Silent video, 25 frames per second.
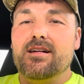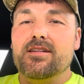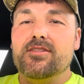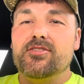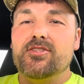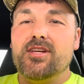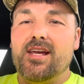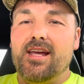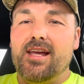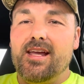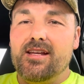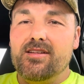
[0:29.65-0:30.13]

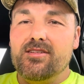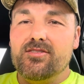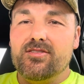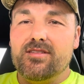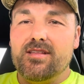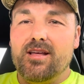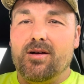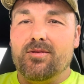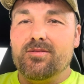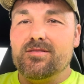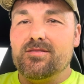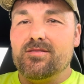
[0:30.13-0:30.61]
changed.
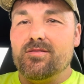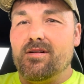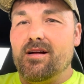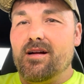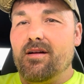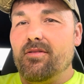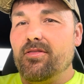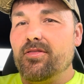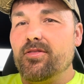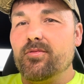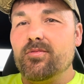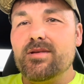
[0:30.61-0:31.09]
That was
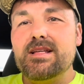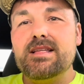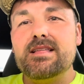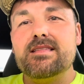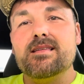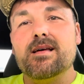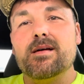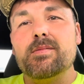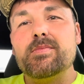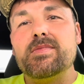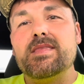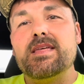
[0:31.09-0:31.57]
around 3
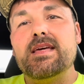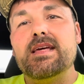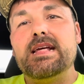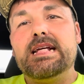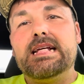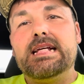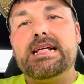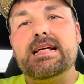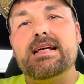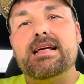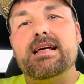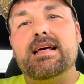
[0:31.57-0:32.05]

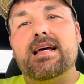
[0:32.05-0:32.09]
something.